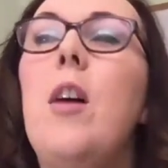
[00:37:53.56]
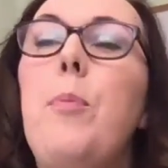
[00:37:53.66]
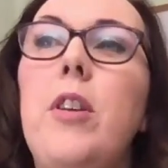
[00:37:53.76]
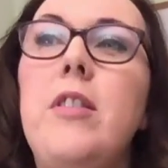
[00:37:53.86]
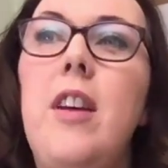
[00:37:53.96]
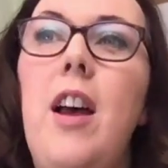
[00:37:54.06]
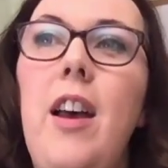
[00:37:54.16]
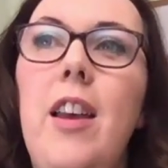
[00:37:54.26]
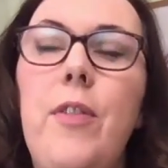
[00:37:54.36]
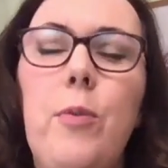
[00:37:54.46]
but
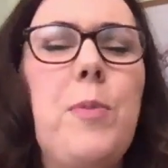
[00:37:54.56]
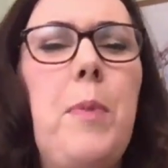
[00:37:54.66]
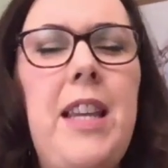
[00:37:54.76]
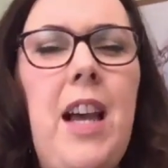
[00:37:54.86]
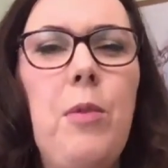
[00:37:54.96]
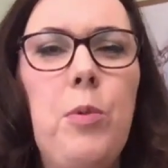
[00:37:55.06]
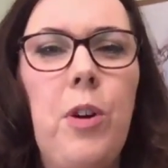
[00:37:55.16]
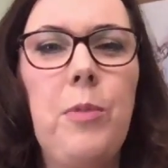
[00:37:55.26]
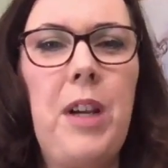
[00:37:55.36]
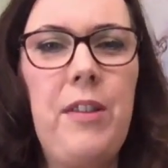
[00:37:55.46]
if it was me, I would
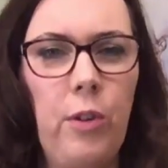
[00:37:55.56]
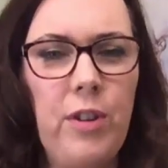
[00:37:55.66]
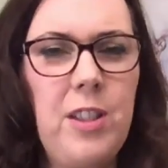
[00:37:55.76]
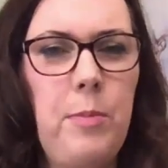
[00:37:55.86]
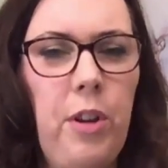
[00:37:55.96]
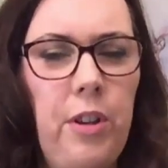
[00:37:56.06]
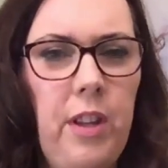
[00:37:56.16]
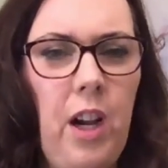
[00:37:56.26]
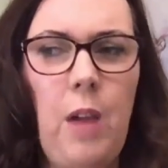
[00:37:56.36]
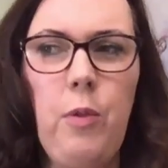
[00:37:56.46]
want my voice to be out
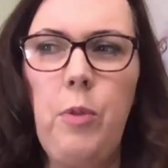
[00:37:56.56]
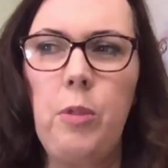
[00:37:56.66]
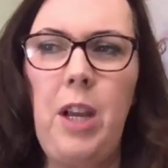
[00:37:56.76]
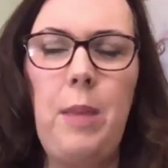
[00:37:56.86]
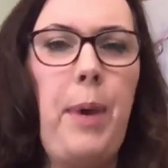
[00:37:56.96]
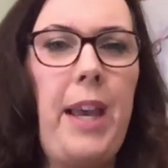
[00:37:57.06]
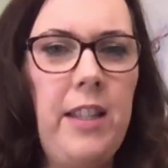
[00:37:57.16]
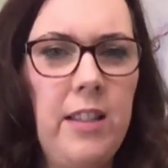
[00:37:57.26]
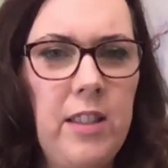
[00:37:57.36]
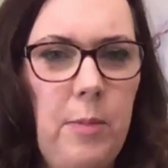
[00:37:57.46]
there. I would want my
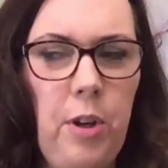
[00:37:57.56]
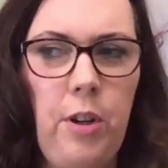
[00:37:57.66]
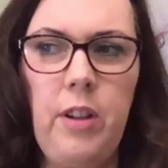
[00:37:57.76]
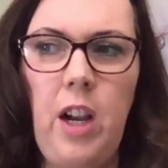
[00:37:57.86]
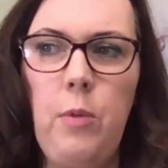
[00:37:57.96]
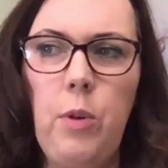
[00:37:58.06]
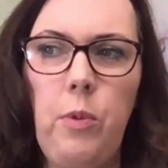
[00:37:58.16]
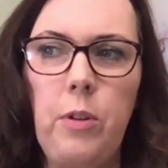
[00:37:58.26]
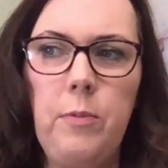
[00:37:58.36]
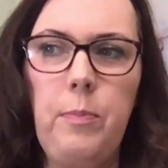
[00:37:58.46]
opinions to be out there. I would
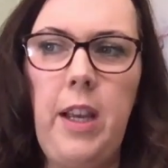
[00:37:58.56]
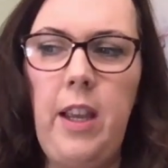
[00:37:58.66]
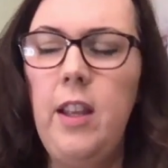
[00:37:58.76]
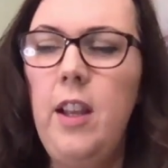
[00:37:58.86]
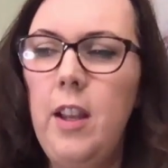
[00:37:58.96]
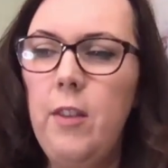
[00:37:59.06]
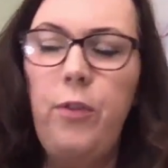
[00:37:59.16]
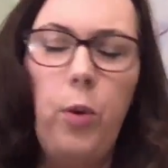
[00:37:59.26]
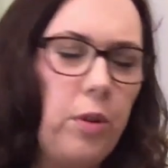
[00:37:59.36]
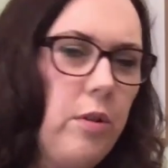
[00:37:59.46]
want my
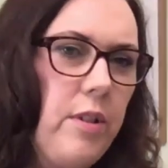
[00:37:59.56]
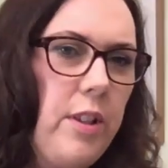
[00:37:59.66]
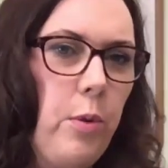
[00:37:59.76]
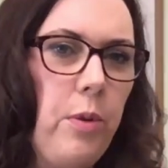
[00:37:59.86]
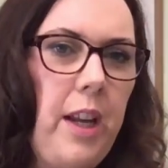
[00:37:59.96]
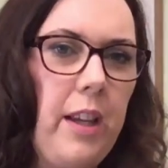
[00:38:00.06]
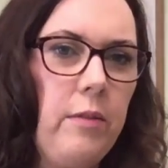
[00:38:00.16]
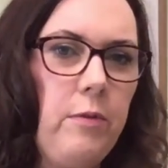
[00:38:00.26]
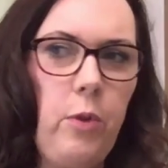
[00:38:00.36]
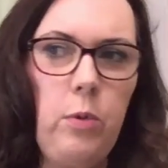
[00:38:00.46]
voters to know that I
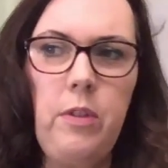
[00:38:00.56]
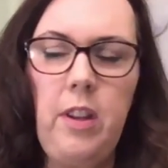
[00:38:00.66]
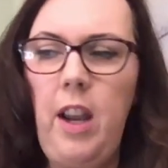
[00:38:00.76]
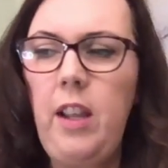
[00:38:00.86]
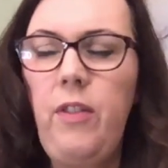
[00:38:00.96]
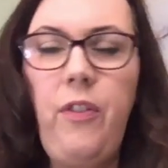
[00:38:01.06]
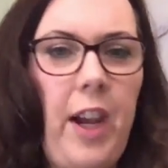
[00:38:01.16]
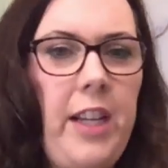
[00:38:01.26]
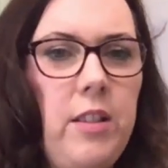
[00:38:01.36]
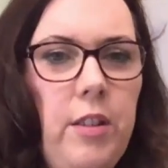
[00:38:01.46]
can vote, that I can
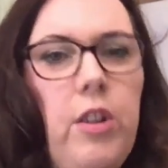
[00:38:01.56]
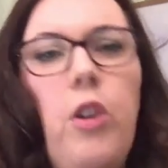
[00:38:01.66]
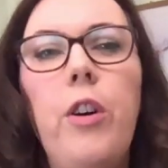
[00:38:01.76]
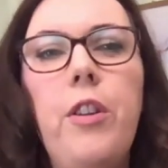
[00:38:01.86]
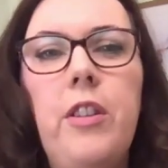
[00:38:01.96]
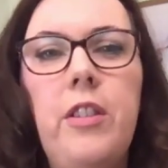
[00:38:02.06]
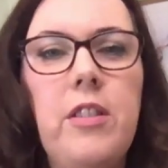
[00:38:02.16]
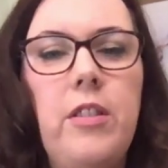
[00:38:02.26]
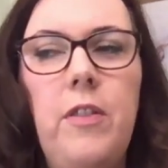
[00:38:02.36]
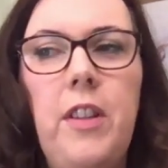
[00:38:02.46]
fight their corner and
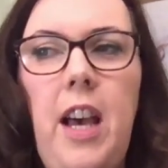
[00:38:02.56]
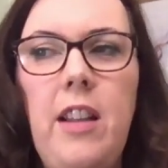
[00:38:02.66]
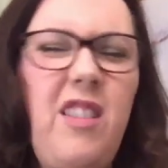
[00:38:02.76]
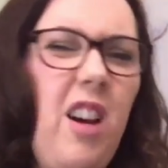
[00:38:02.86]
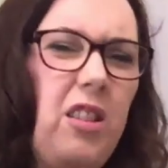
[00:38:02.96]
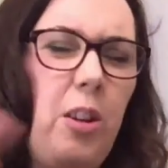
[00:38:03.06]
stuff like that, not